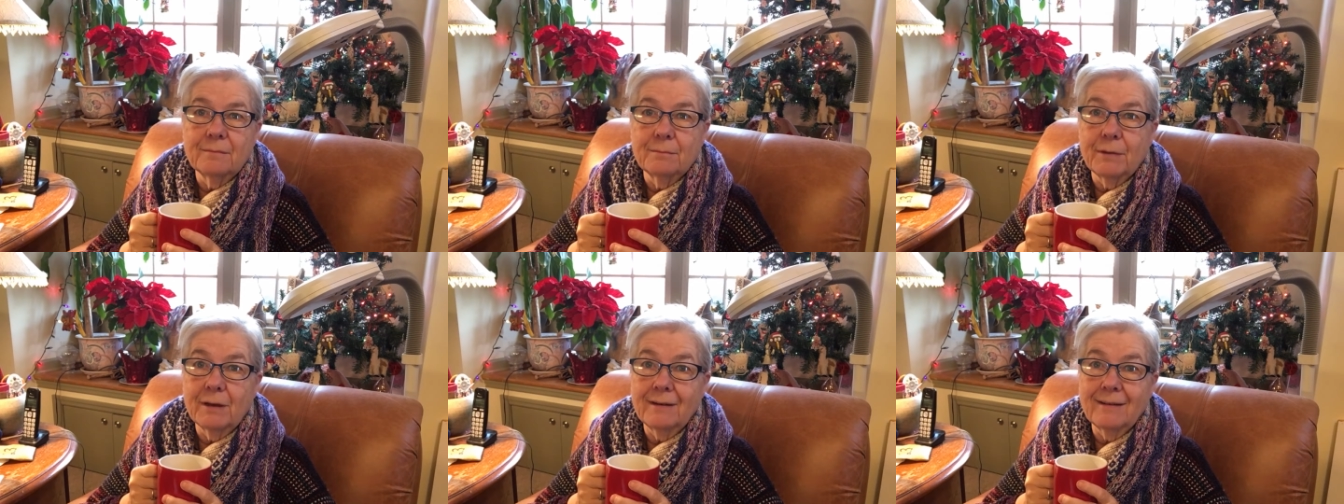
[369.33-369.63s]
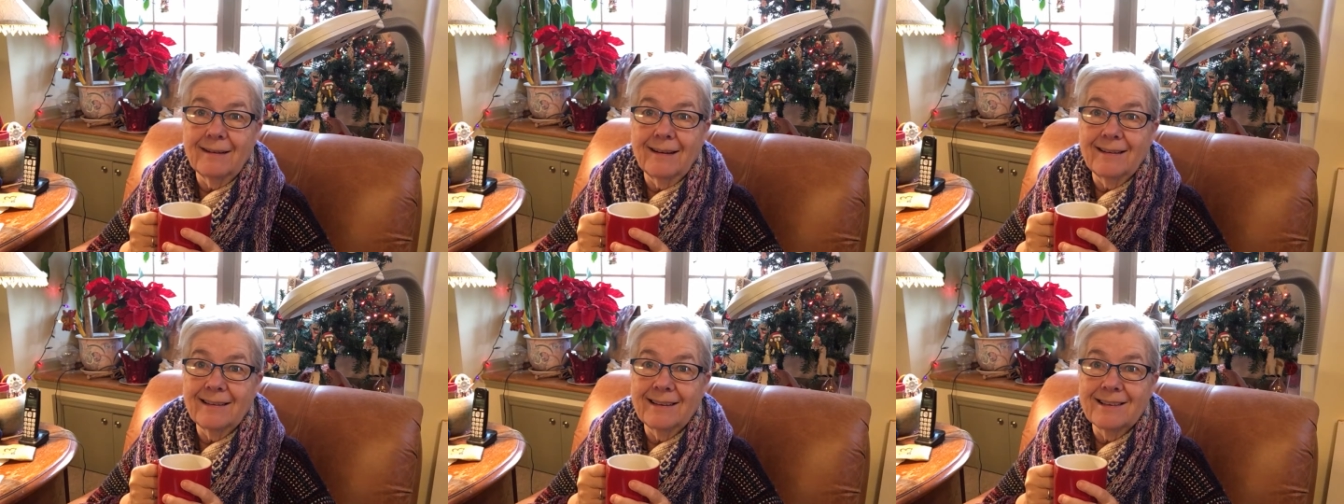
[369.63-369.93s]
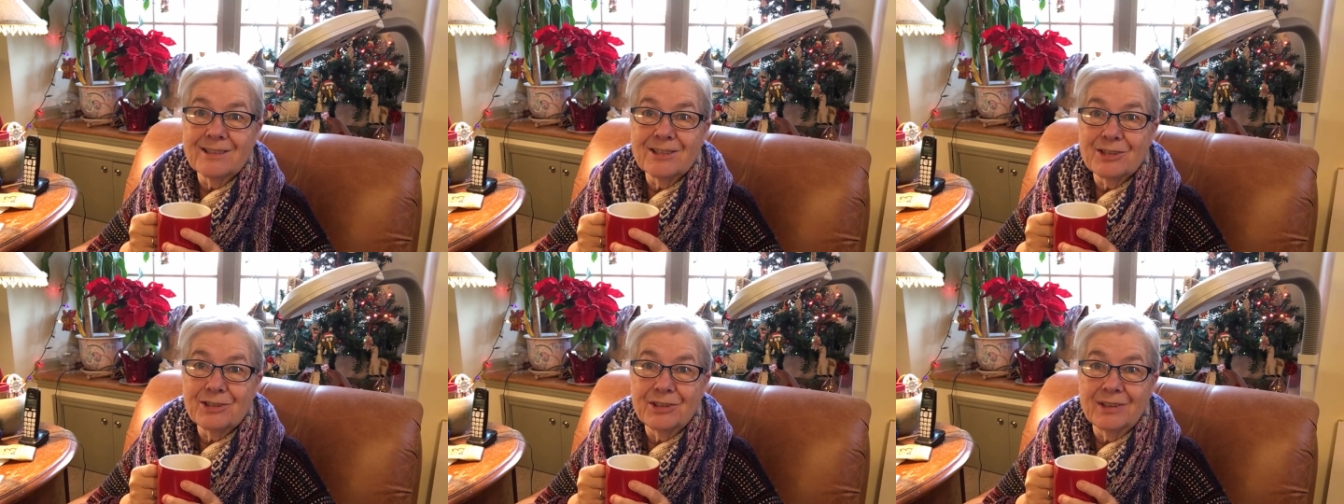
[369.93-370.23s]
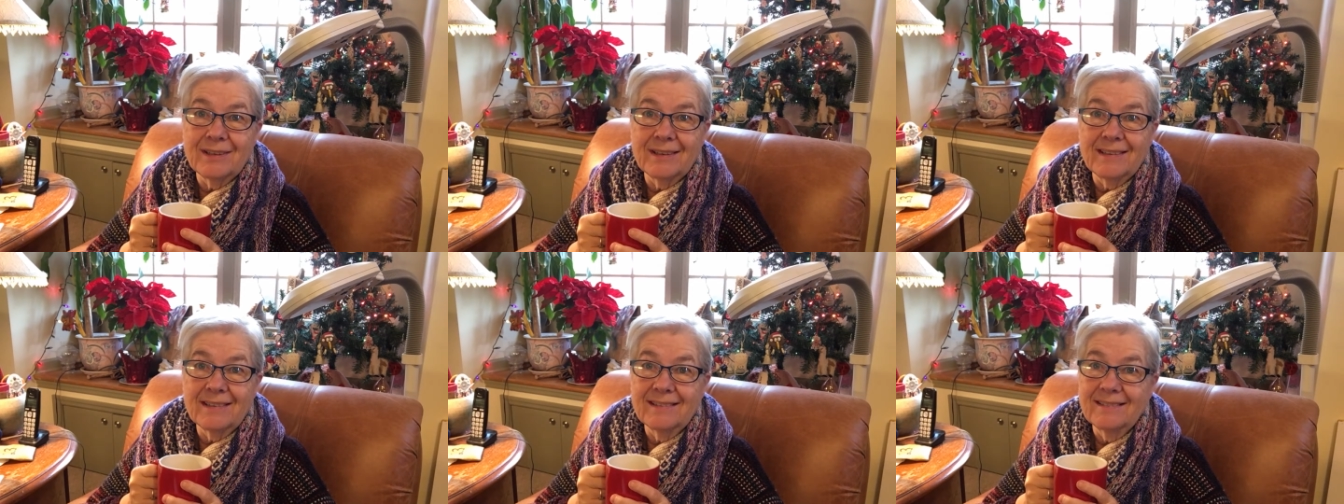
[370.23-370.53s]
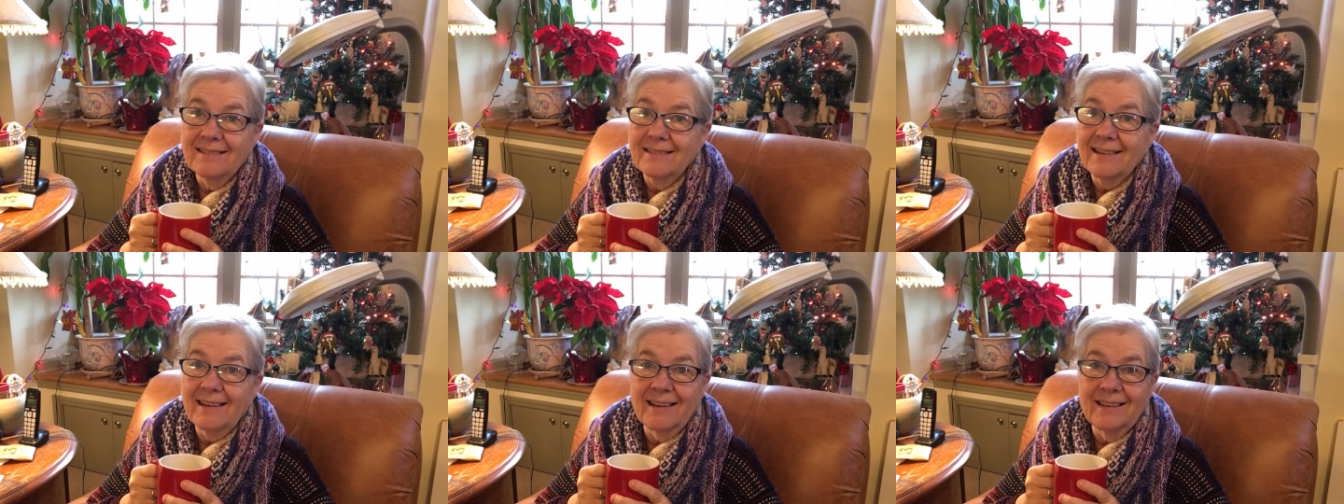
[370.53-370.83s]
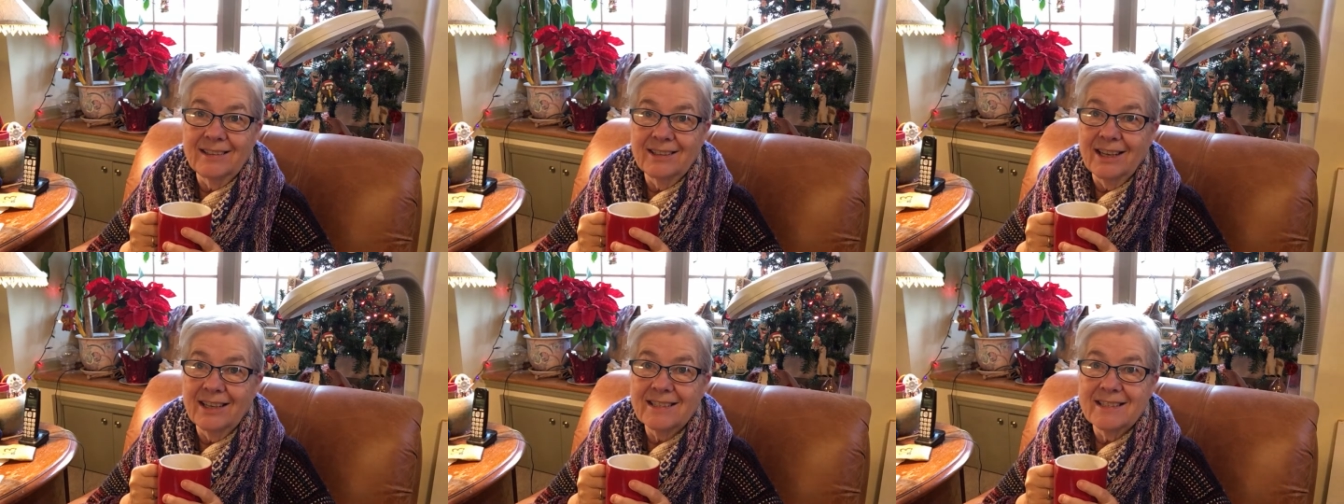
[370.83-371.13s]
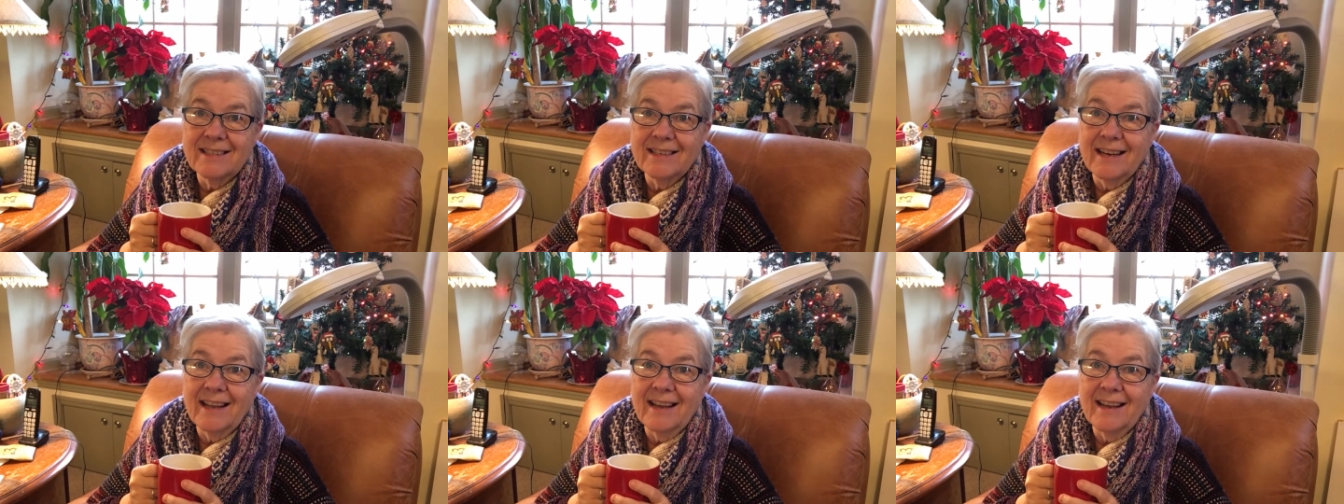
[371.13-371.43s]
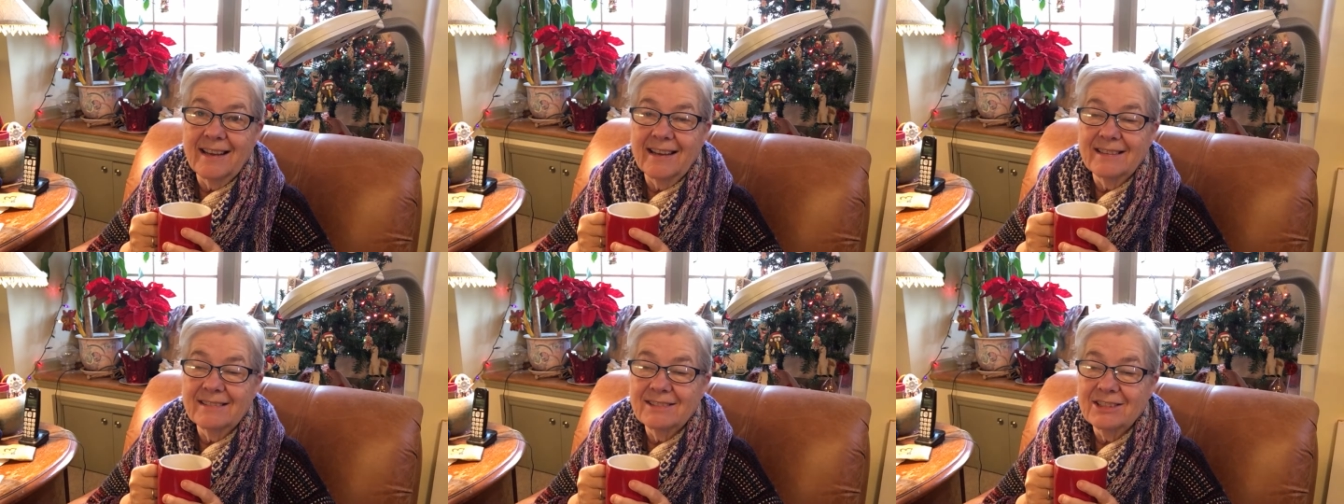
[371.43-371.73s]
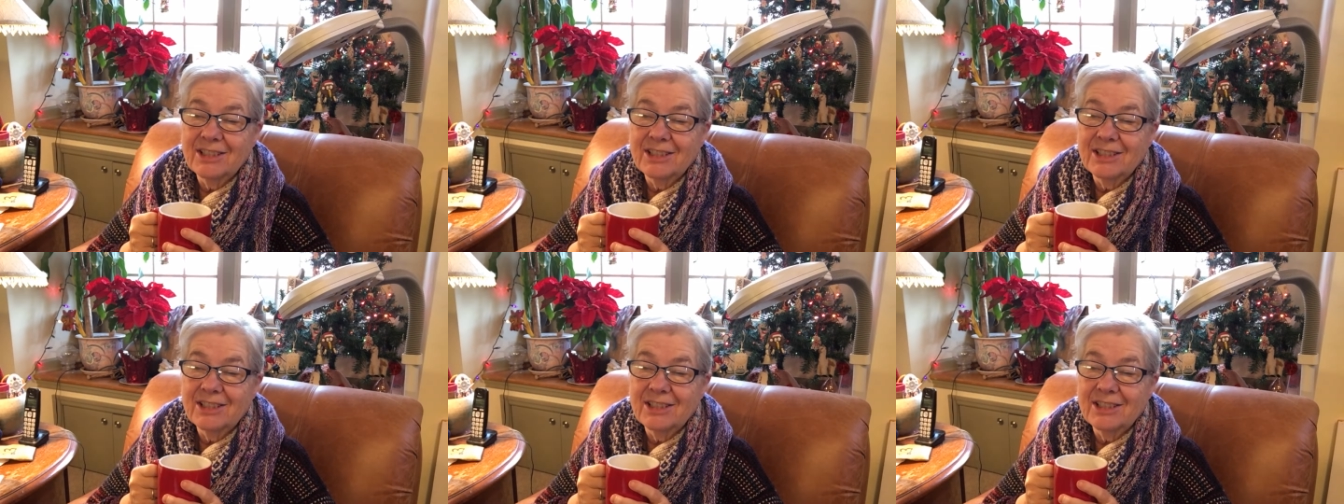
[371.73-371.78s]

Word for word: But not yesterday, and not today.